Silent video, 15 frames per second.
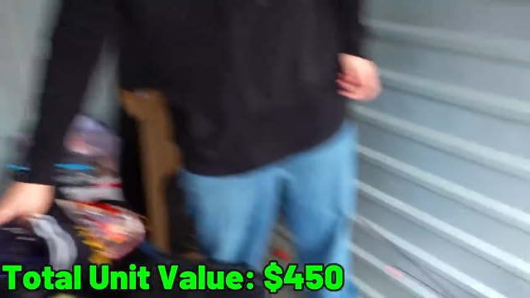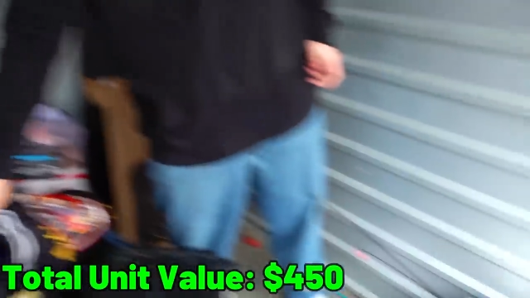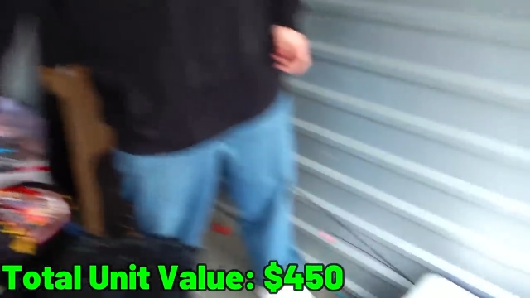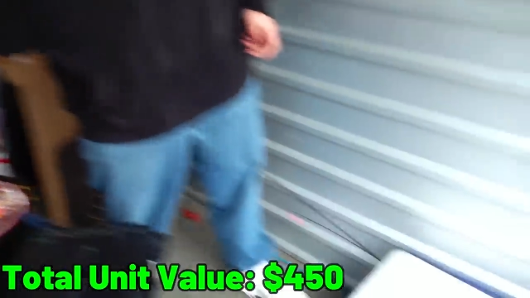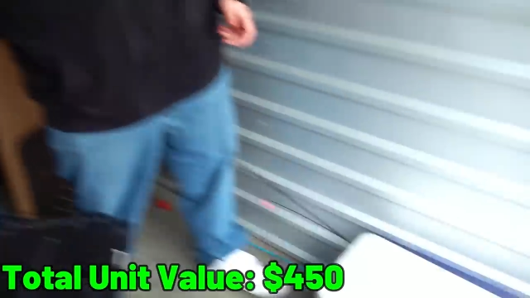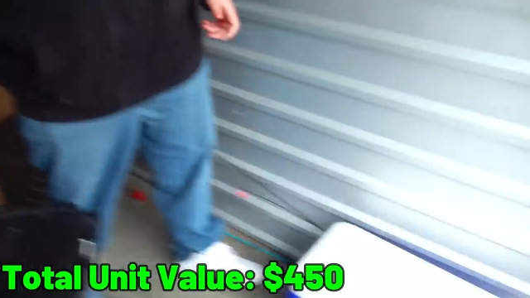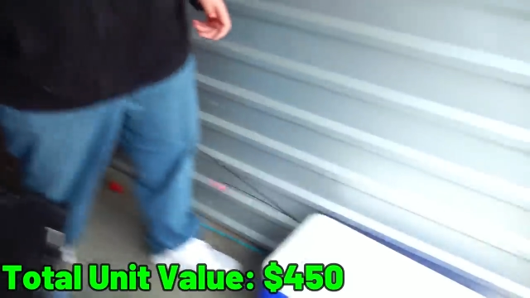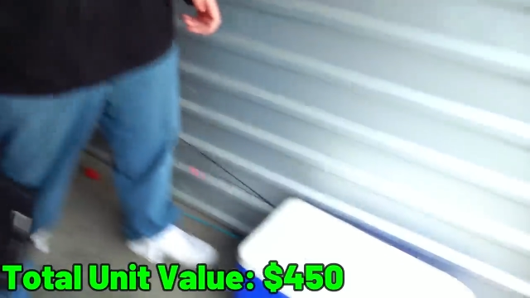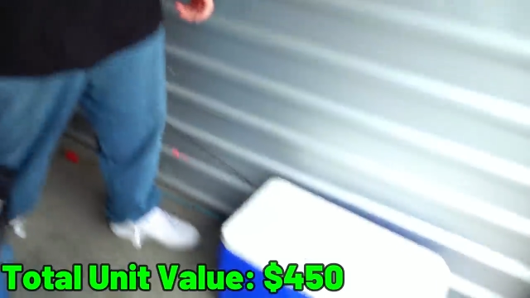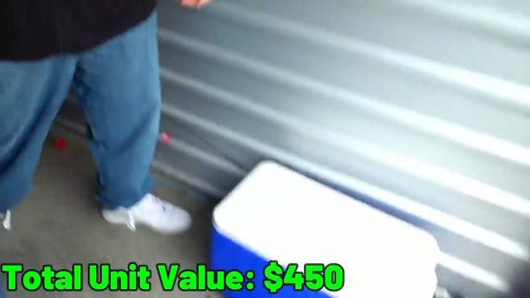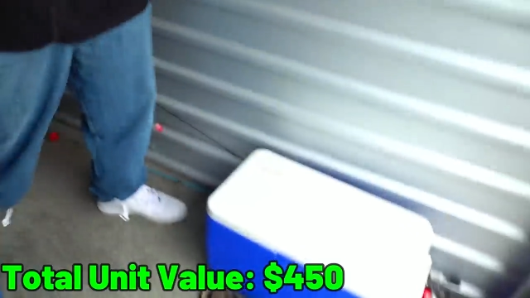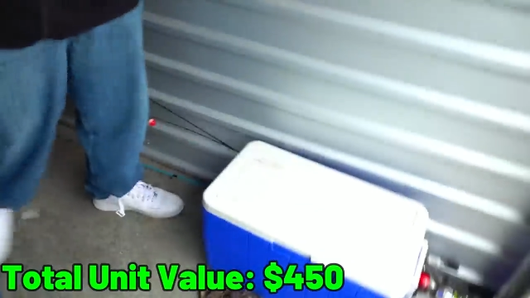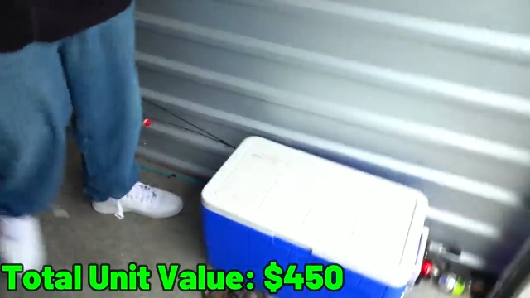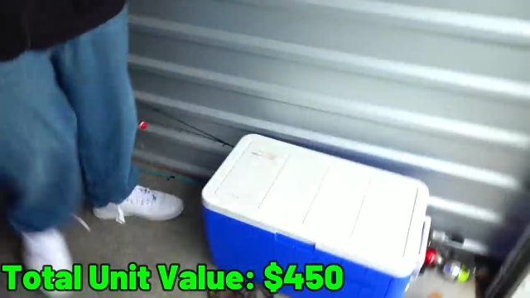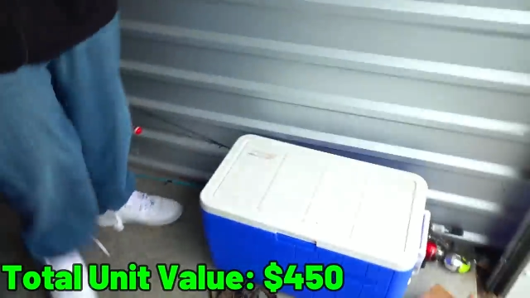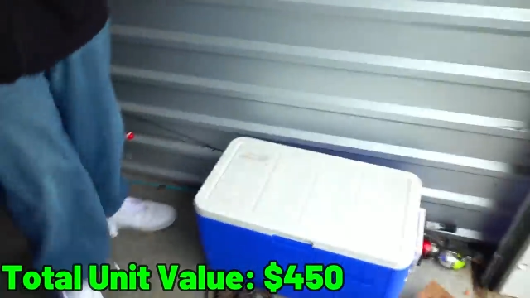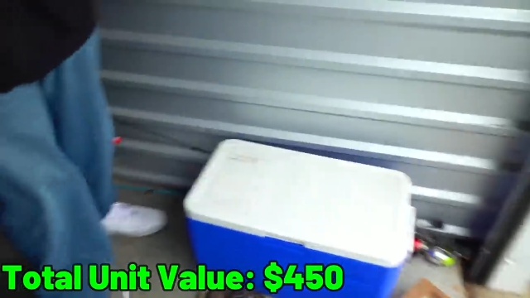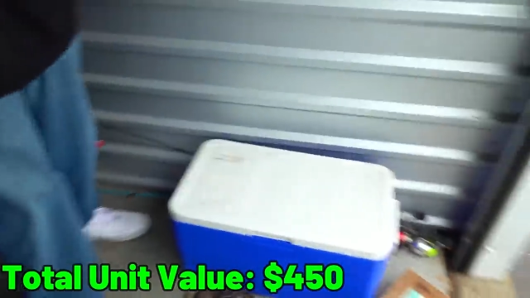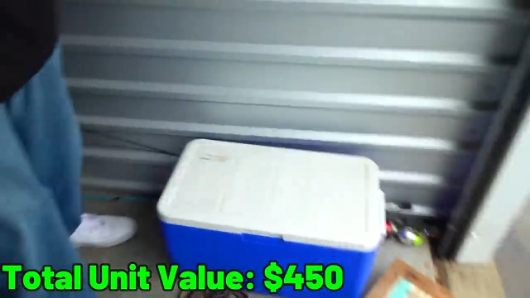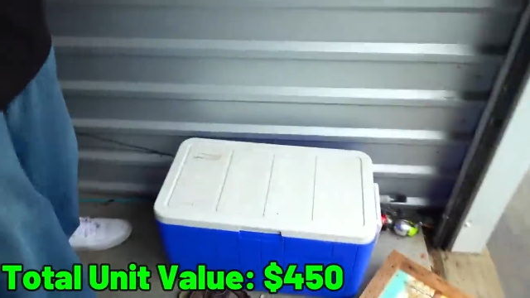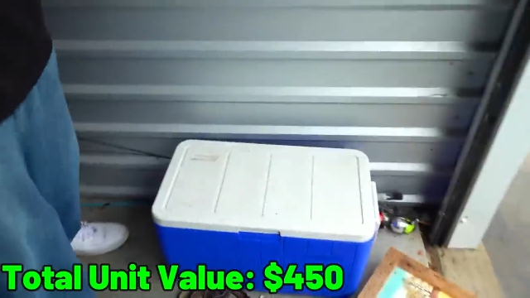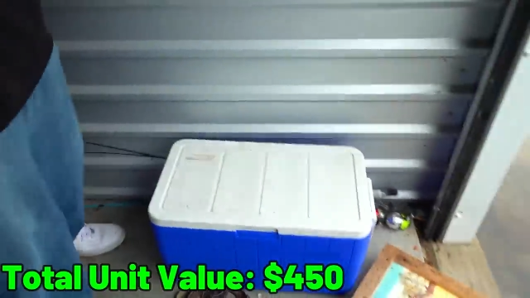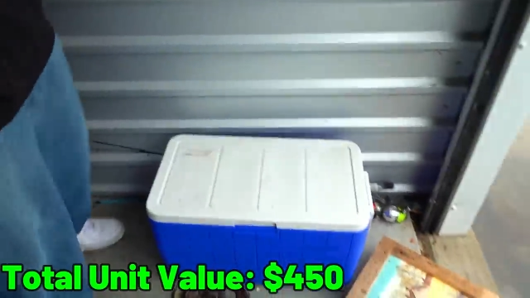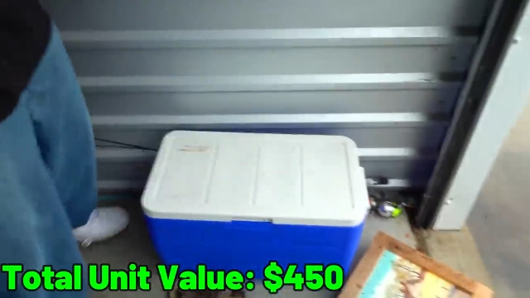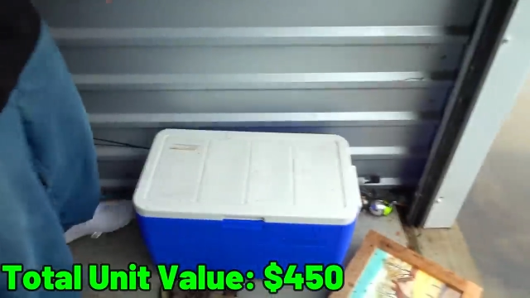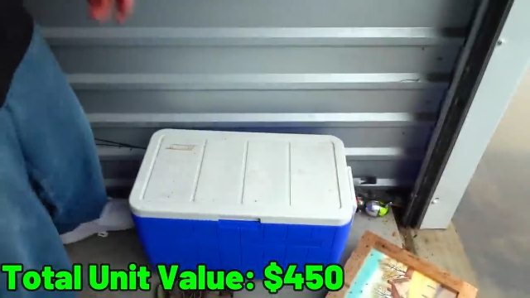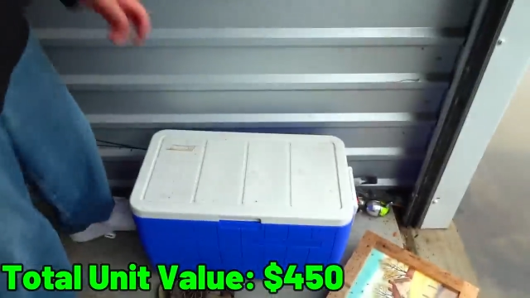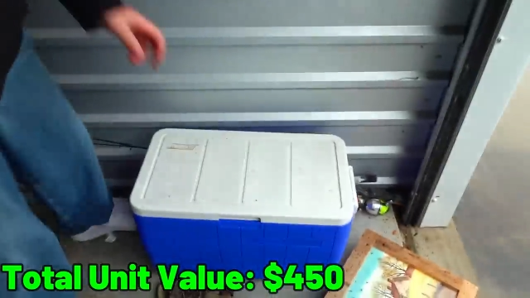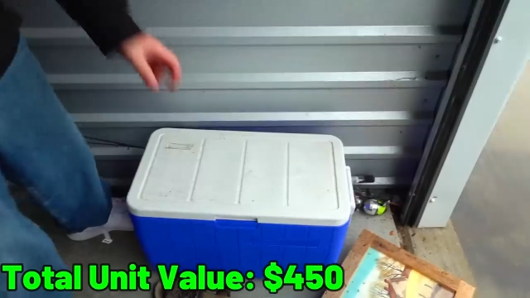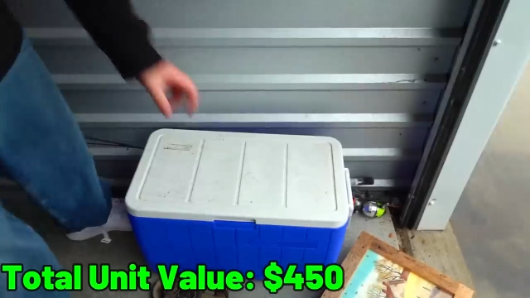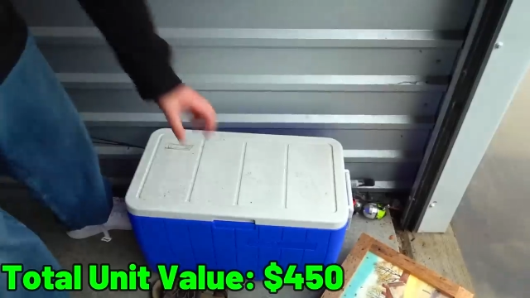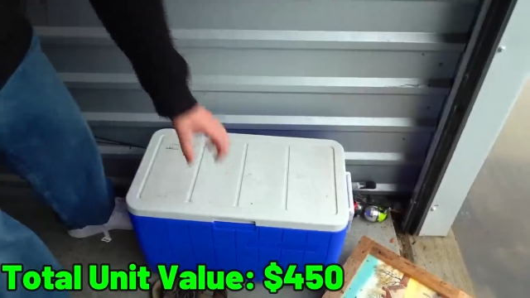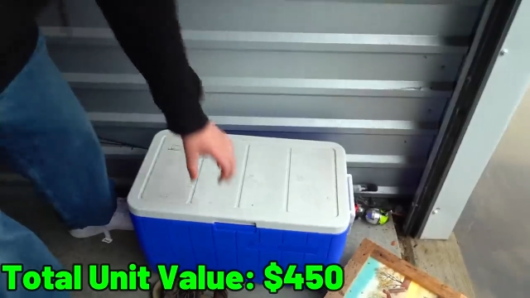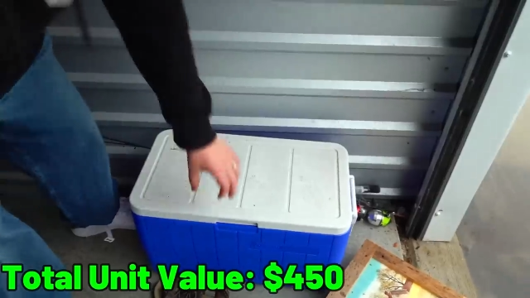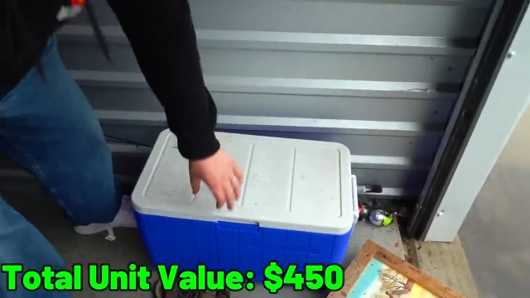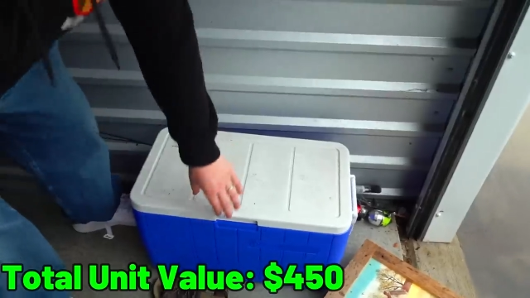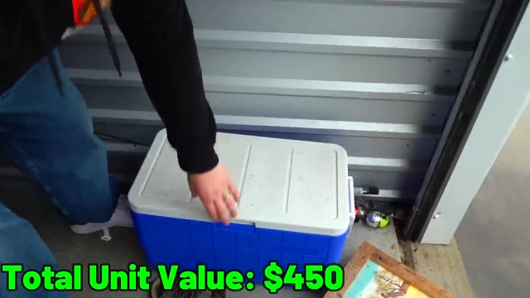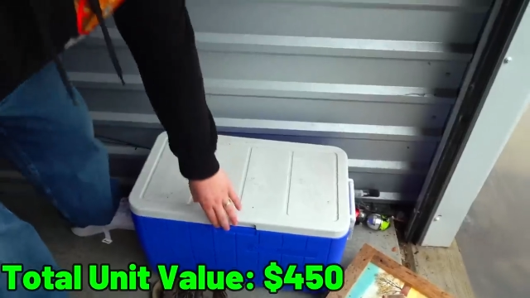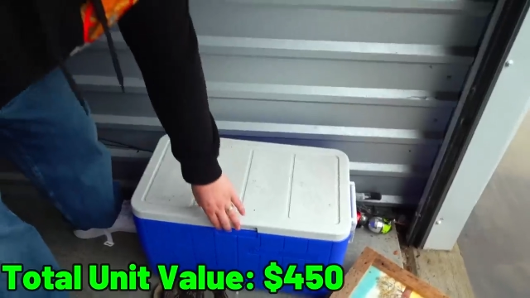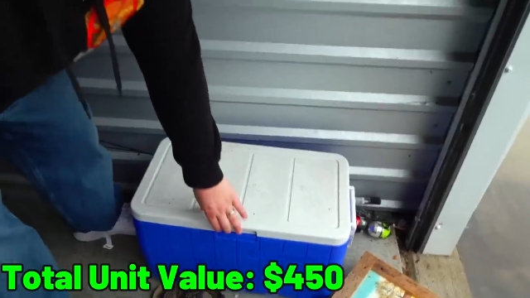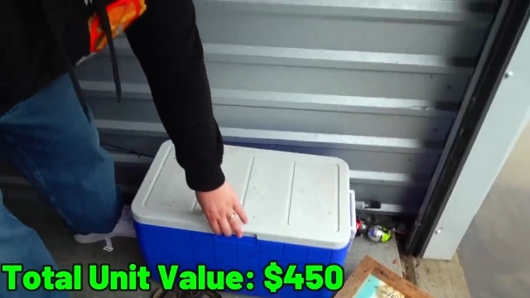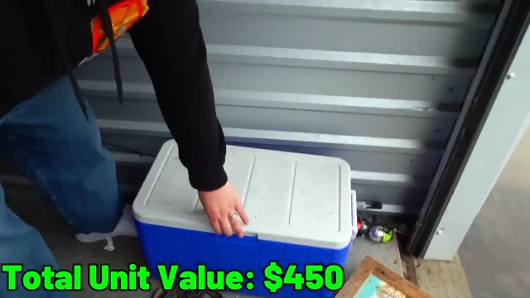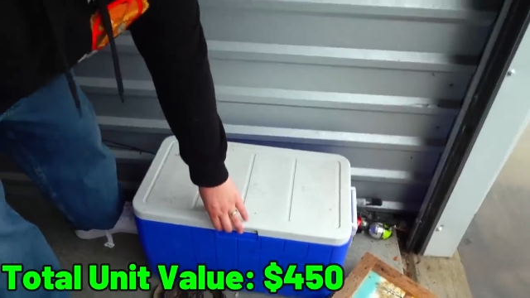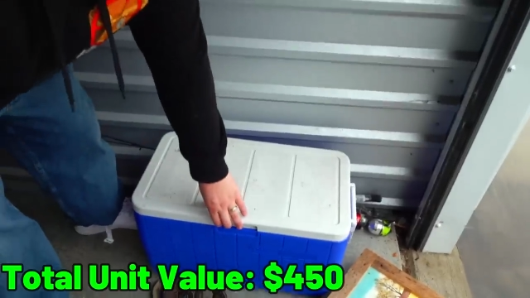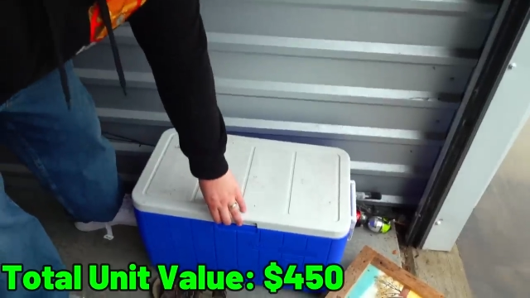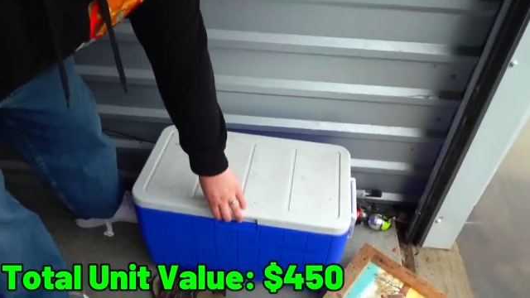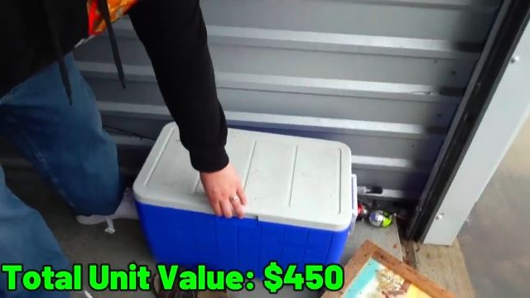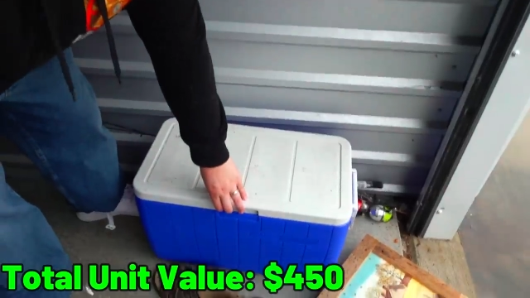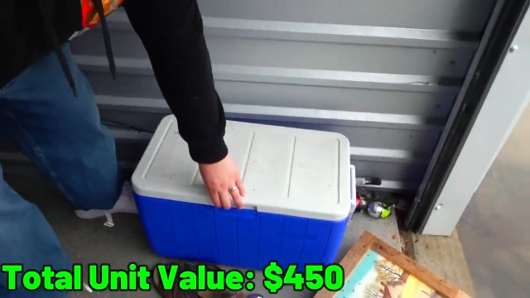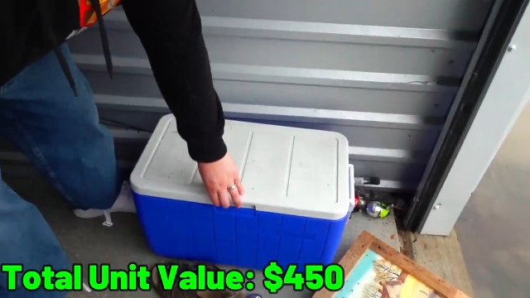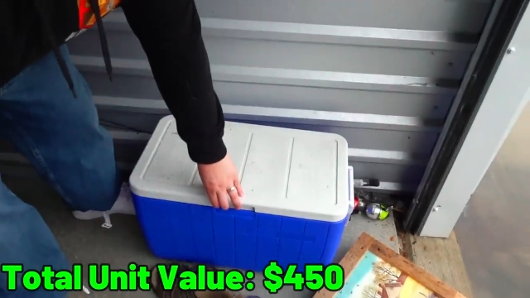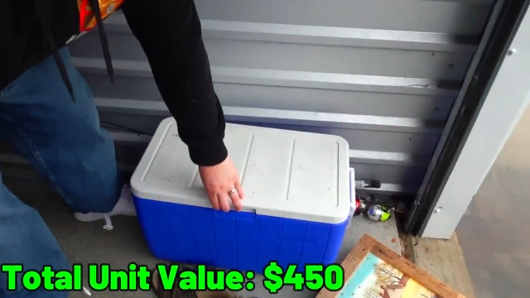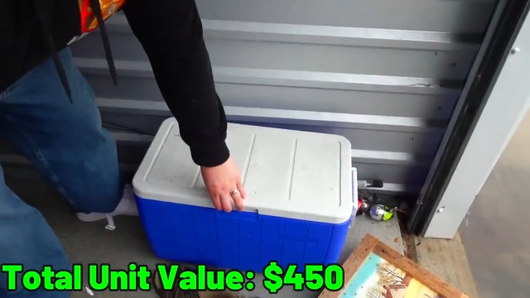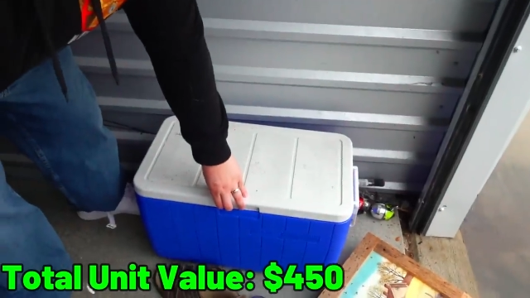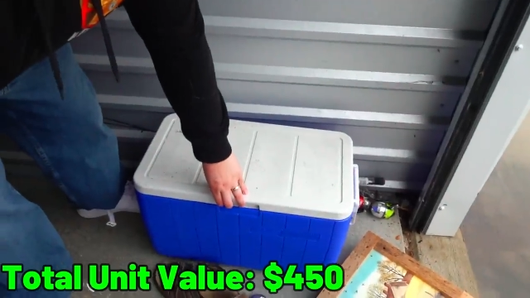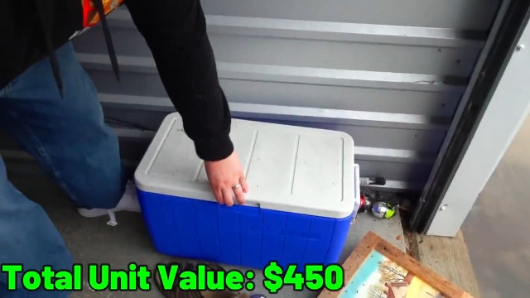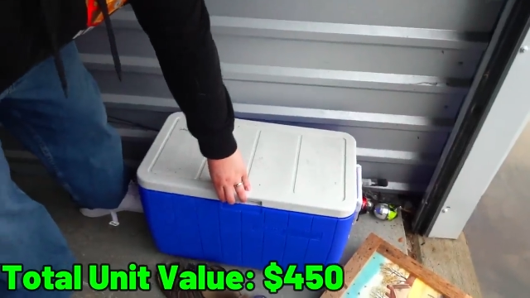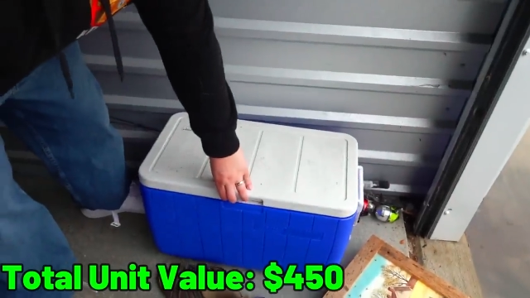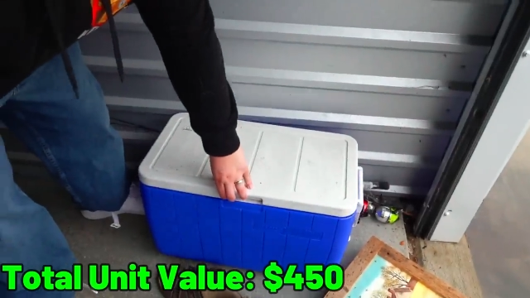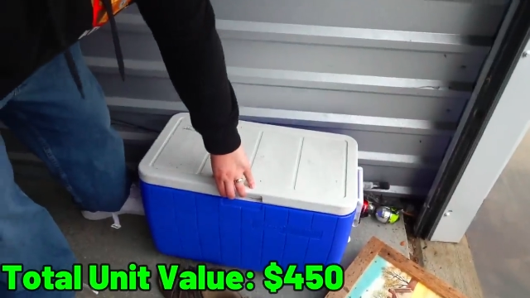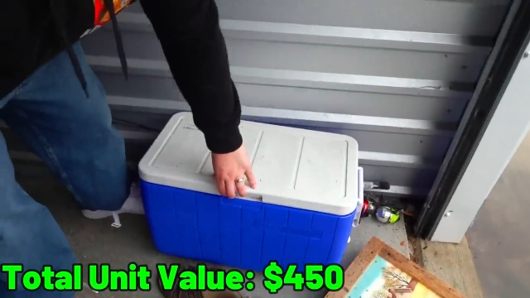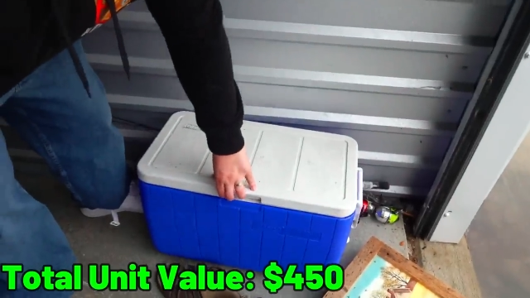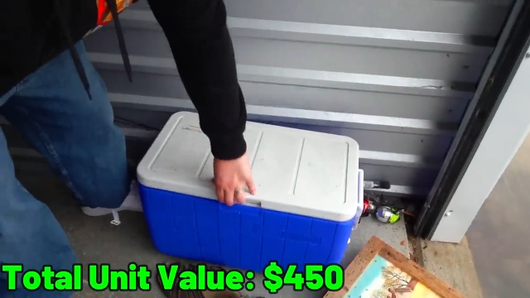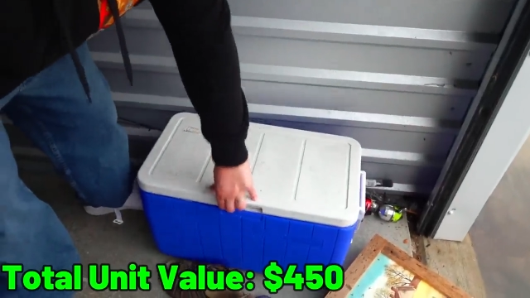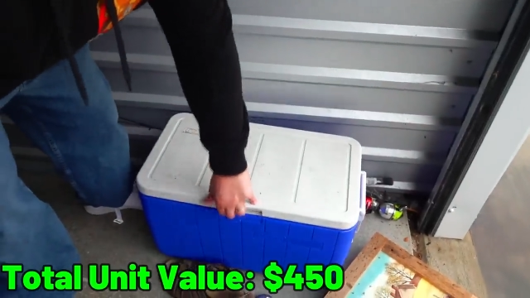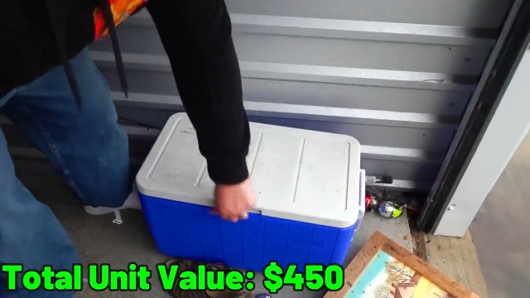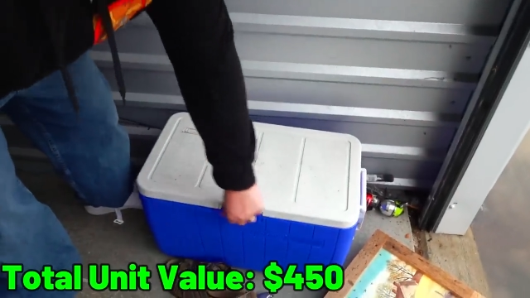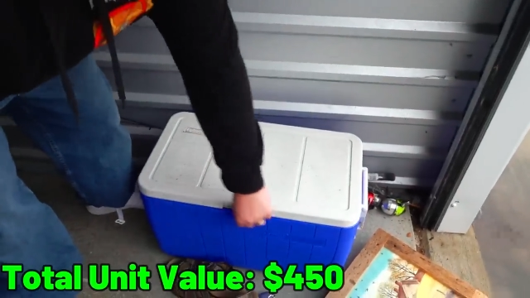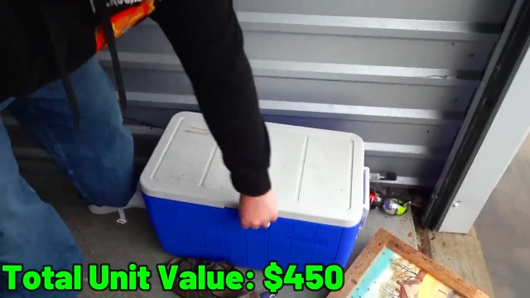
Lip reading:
No face is visible, so there are no lips to read.